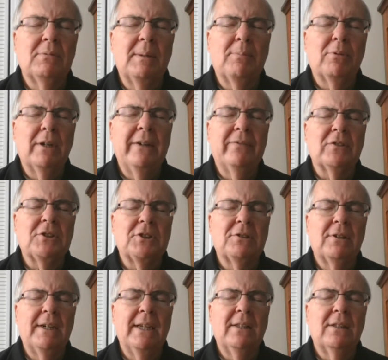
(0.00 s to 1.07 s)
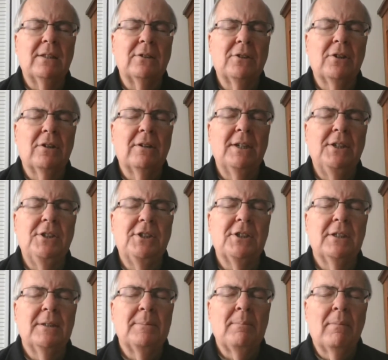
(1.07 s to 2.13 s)
We pray for strength and
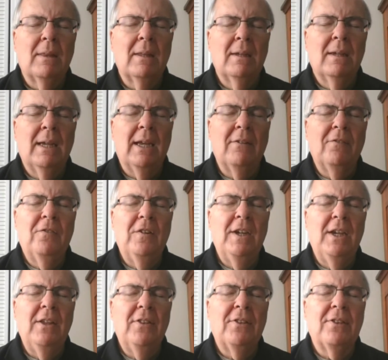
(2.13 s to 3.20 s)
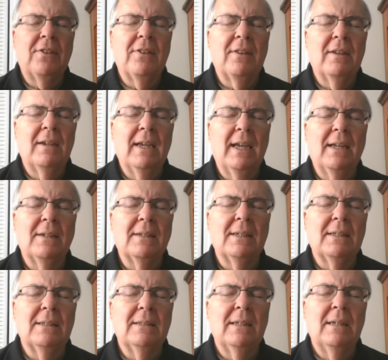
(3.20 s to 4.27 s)
courage and faith and
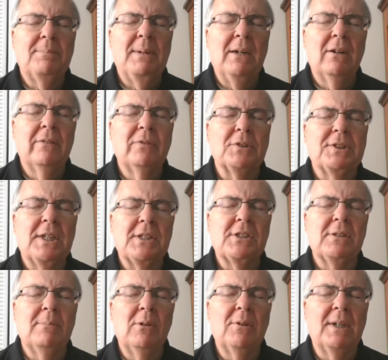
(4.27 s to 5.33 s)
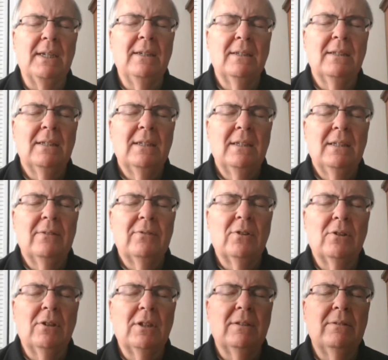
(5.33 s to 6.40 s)
uh, a powerful testimony
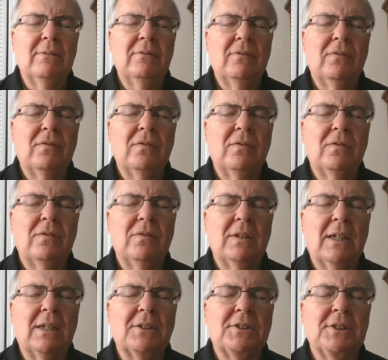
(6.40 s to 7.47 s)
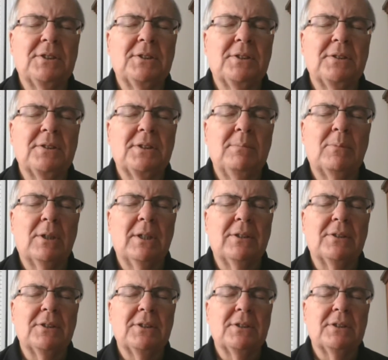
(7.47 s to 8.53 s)
for all of our sisters and
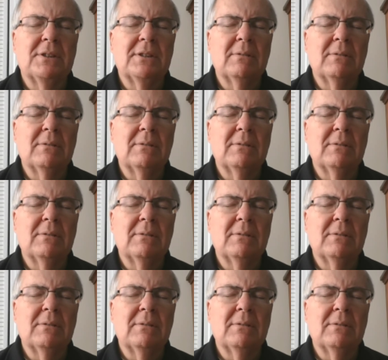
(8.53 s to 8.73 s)
brothers.